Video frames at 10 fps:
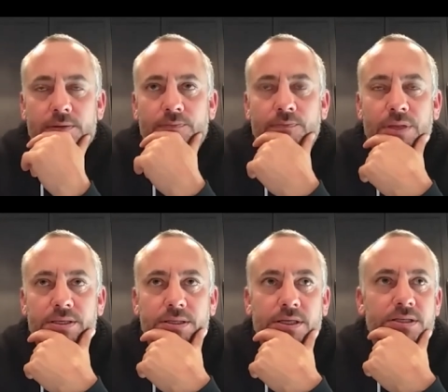
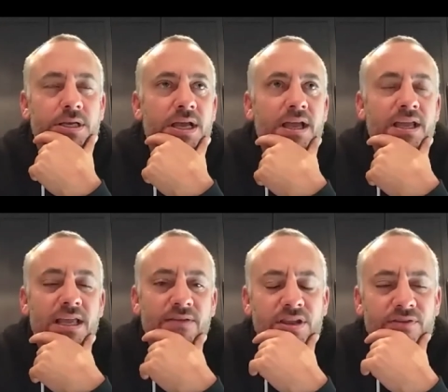business,
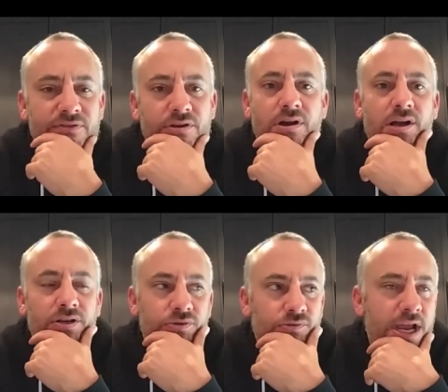even if they're
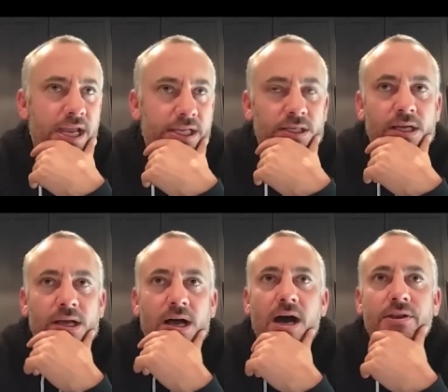not great,
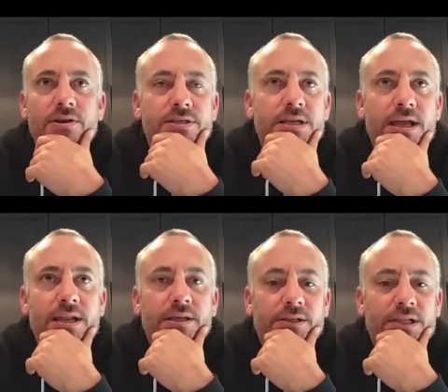
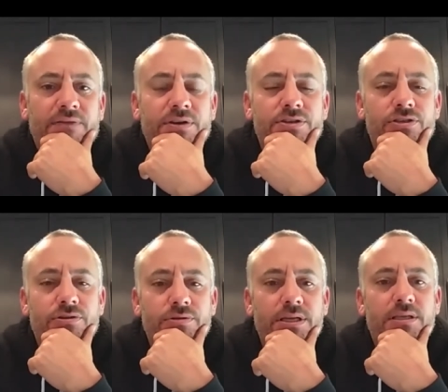understanding the levers
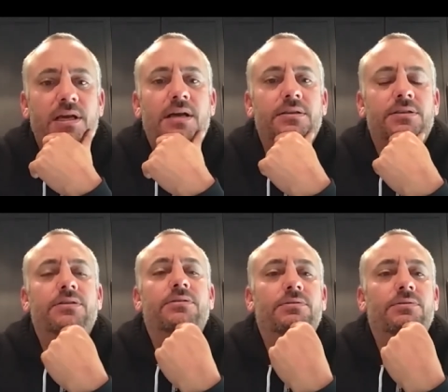you need to